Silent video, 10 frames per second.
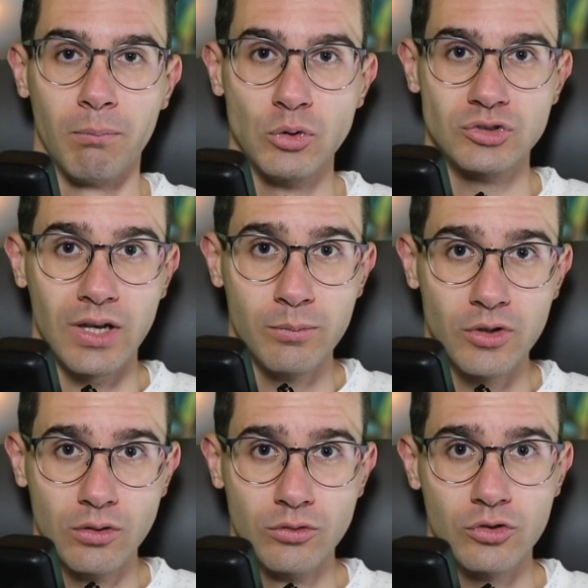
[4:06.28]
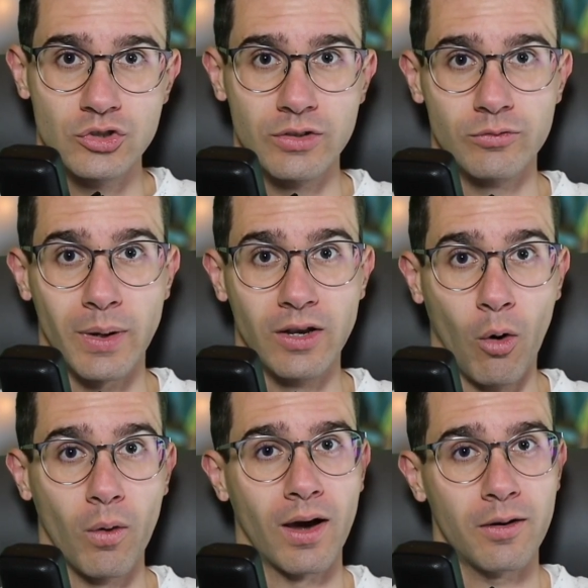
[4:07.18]
Most time zones shift by
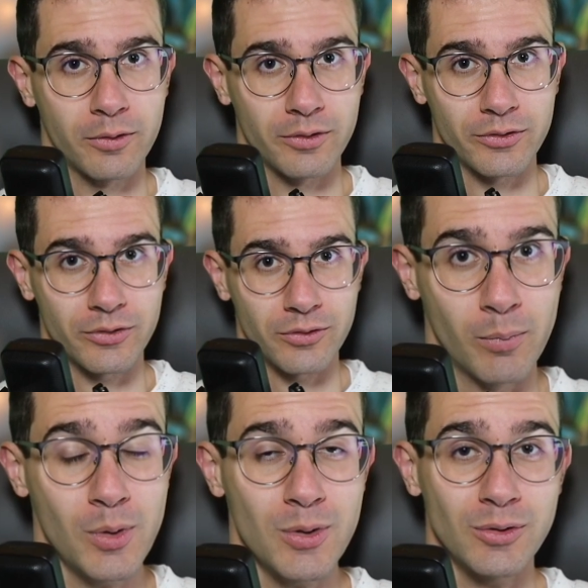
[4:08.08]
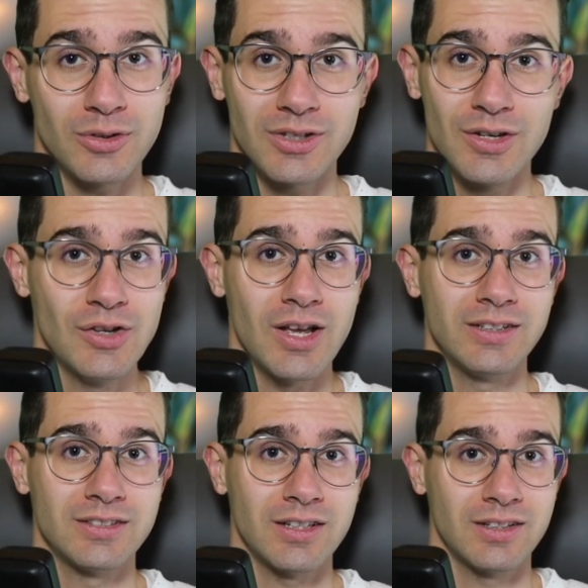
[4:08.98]
whole hours, but India
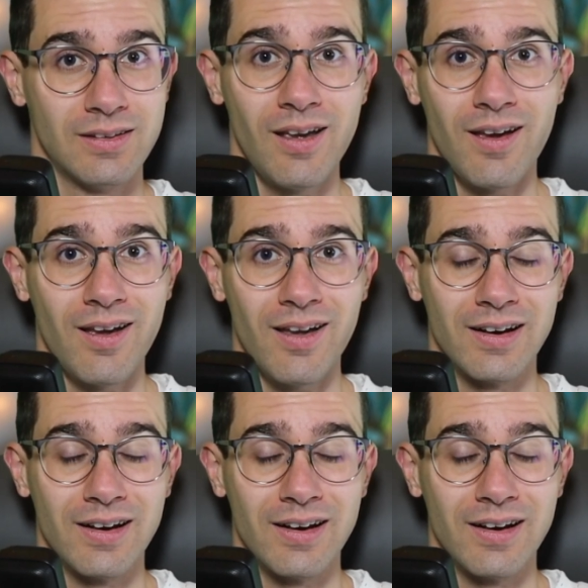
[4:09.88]
decided, nah,